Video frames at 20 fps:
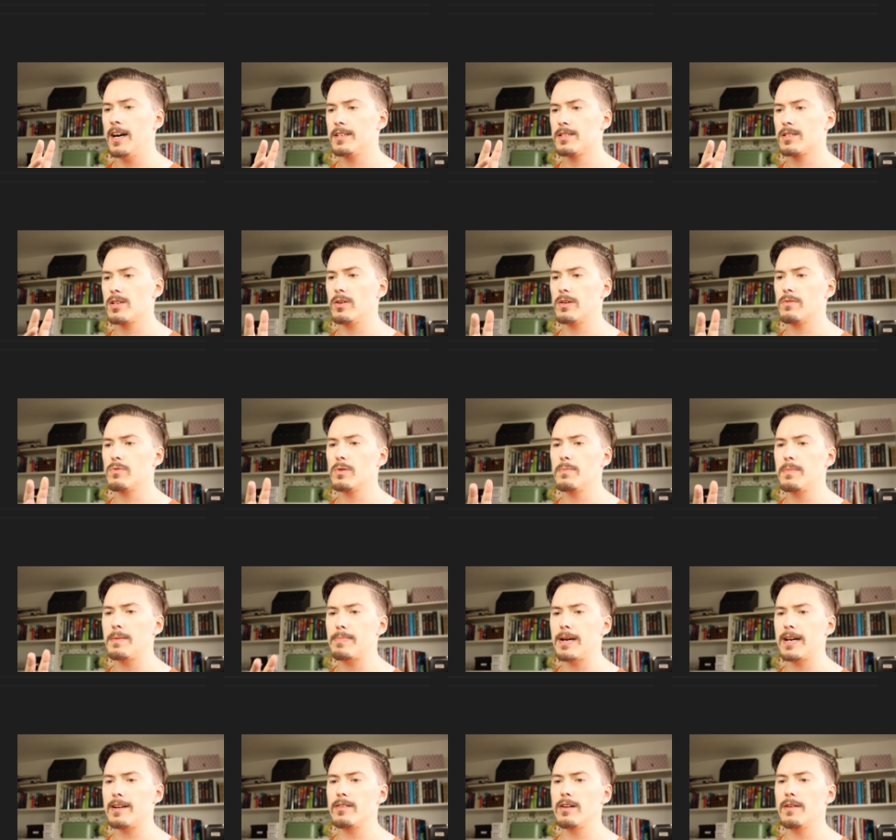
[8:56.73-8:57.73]
So it would be
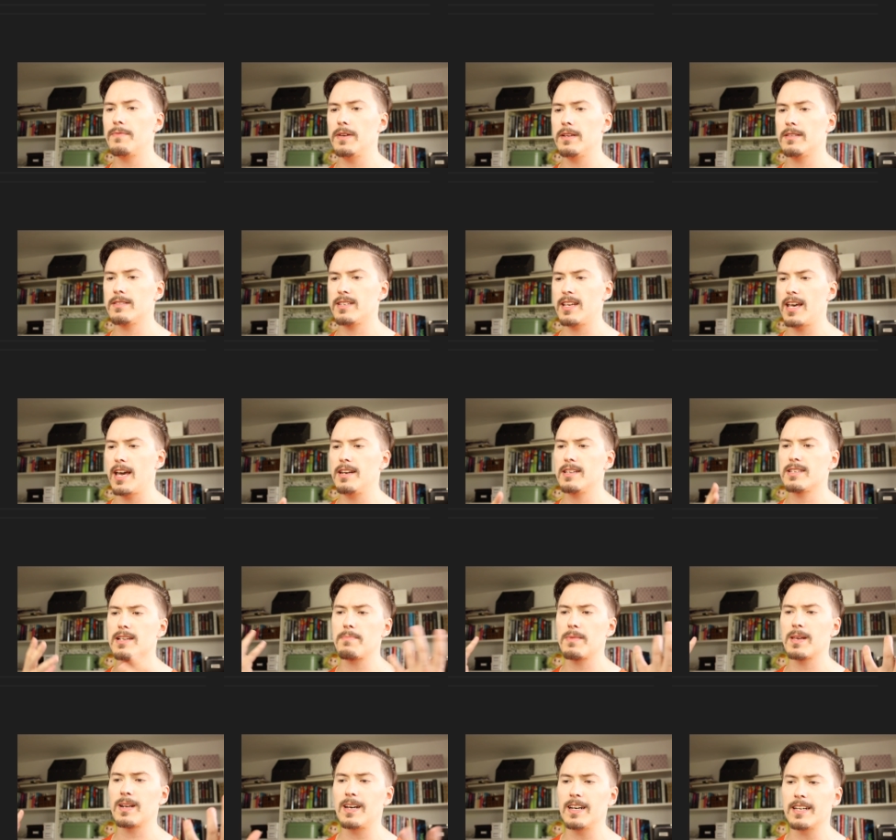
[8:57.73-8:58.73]
better if it said
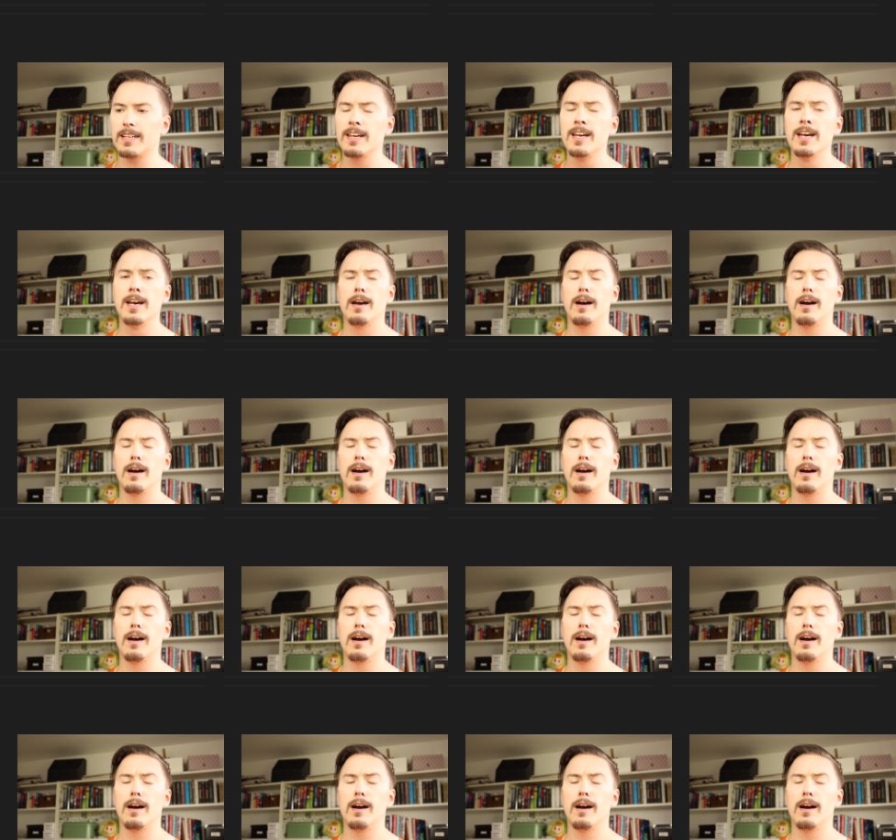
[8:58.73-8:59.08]
something like,